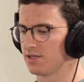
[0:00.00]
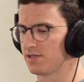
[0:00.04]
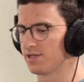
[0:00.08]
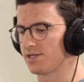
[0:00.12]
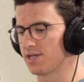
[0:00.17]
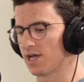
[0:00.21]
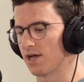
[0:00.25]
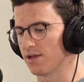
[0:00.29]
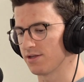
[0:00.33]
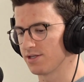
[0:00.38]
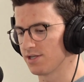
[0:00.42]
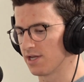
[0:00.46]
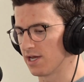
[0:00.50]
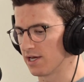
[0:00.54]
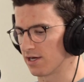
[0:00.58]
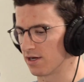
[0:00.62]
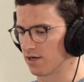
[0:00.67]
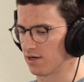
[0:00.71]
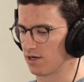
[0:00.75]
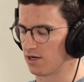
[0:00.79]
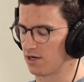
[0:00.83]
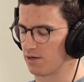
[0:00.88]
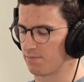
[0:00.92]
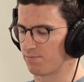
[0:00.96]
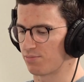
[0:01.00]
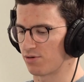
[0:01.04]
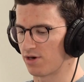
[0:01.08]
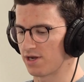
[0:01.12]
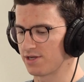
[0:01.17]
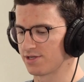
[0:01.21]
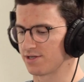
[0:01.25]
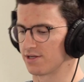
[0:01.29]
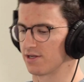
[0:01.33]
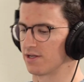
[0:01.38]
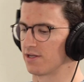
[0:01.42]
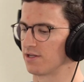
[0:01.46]
Sounds like a
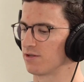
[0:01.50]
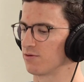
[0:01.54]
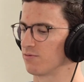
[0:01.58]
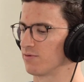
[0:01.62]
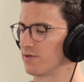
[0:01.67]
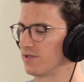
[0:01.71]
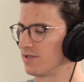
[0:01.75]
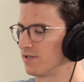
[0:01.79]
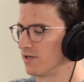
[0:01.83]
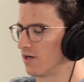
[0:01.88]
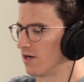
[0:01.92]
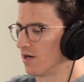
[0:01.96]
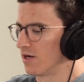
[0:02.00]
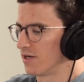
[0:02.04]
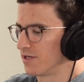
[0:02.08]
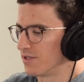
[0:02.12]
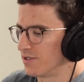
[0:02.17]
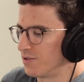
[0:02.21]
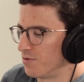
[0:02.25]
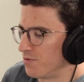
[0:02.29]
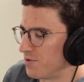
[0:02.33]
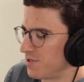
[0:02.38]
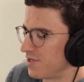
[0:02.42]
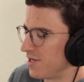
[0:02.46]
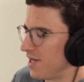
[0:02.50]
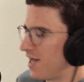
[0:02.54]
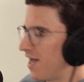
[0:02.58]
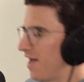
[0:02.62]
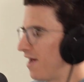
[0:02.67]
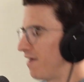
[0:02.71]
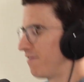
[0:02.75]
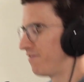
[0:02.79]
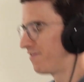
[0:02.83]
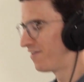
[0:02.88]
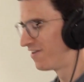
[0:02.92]
president that we used to have.